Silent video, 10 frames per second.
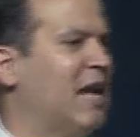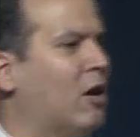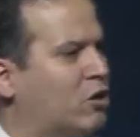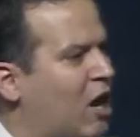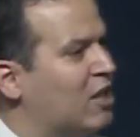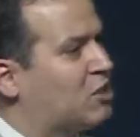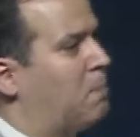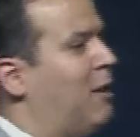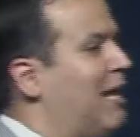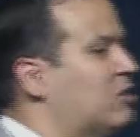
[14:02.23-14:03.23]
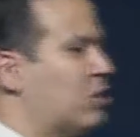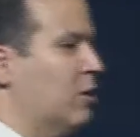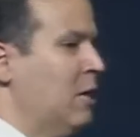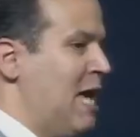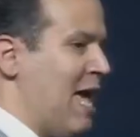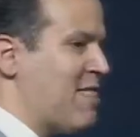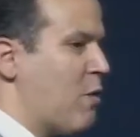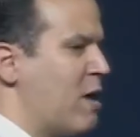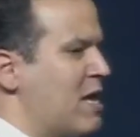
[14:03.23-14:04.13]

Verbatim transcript: how God's a blesser and that we,